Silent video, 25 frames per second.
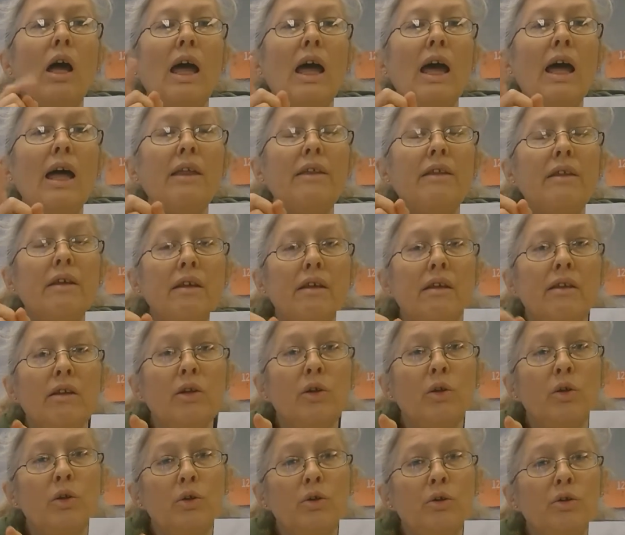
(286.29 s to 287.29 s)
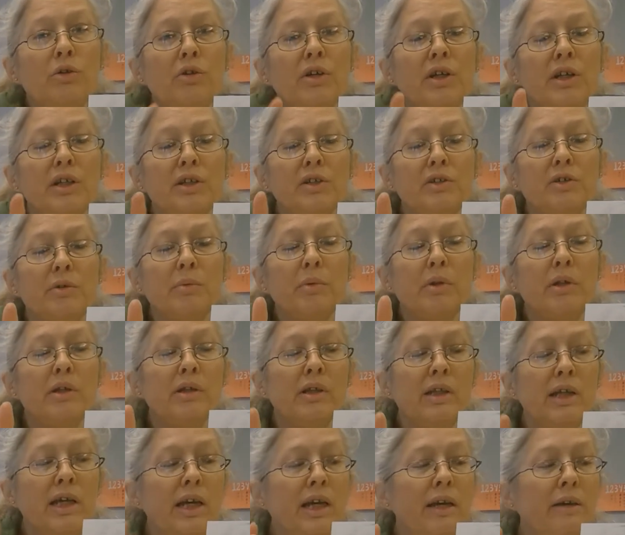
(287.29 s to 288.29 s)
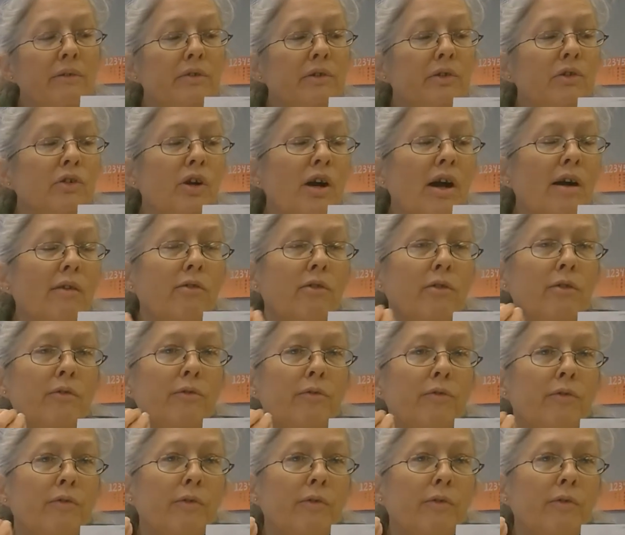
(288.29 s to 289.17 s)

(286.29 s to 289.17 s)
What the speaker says: and then the nutrients from the leaves travel